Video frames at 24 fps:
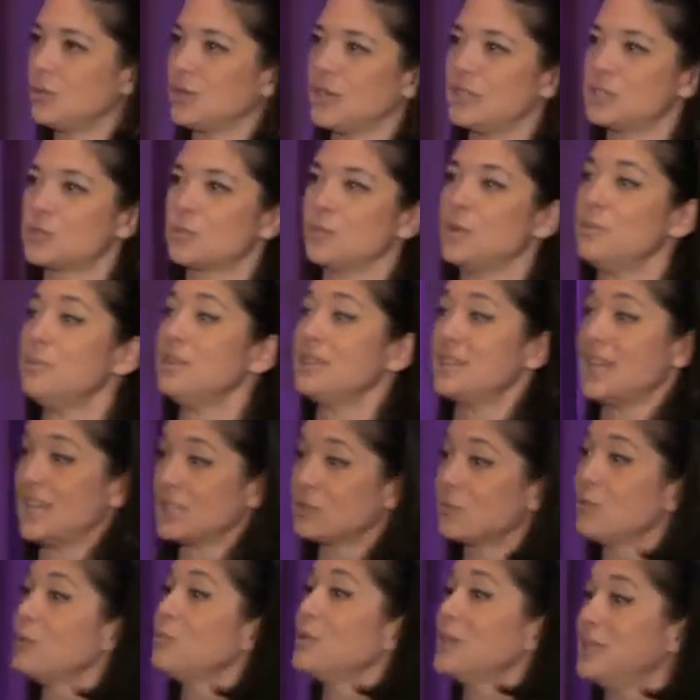And as women,
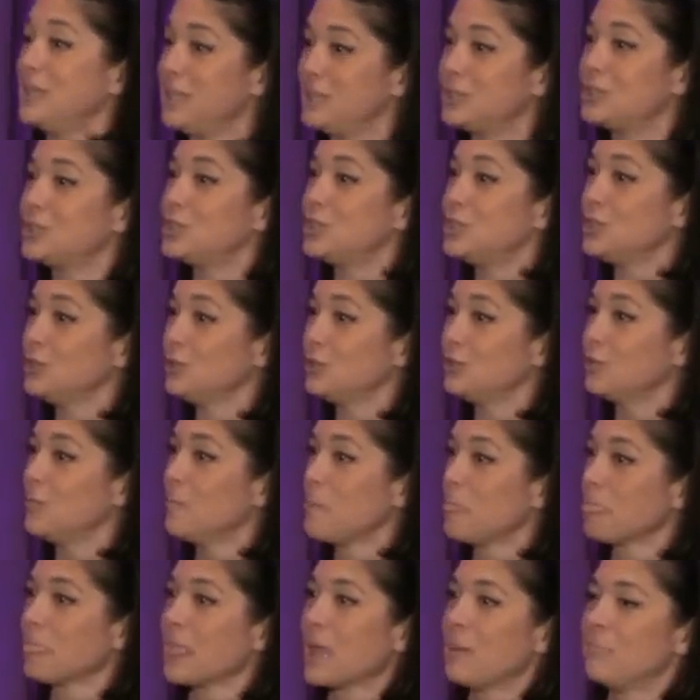that's what we need to do,
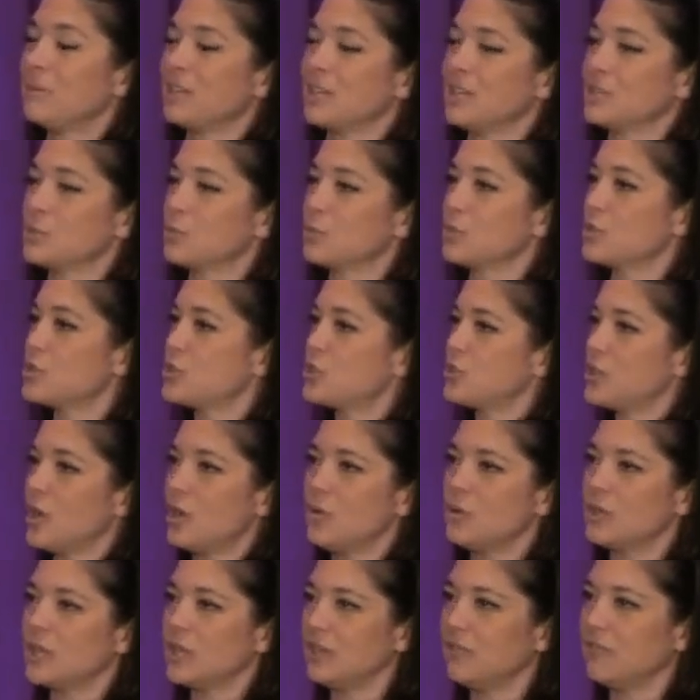because we're
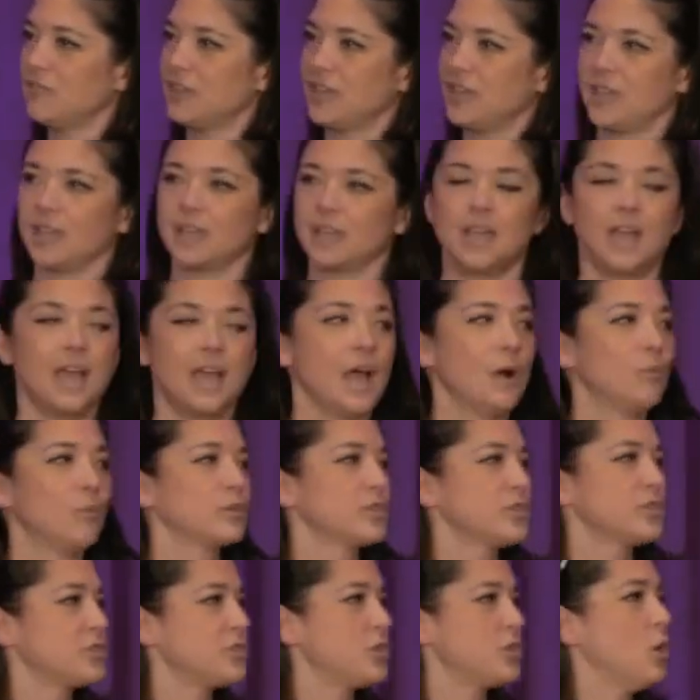so giving and we're
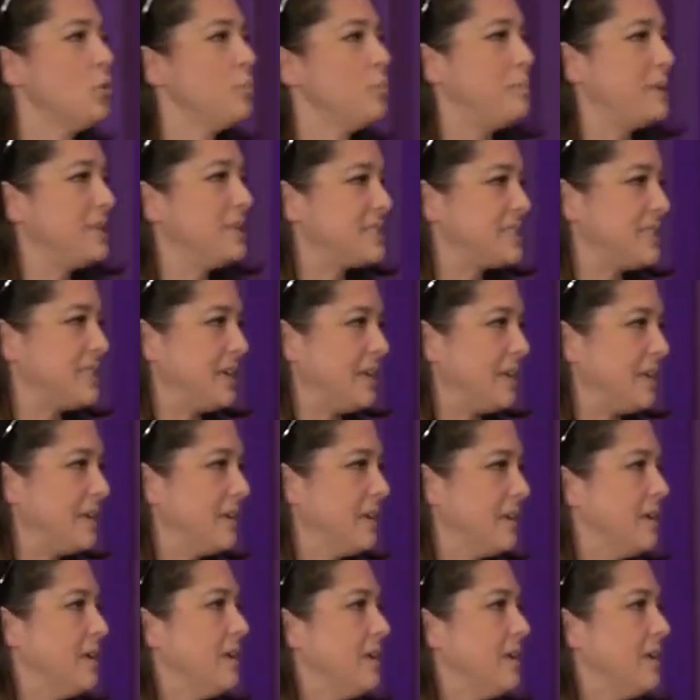so busy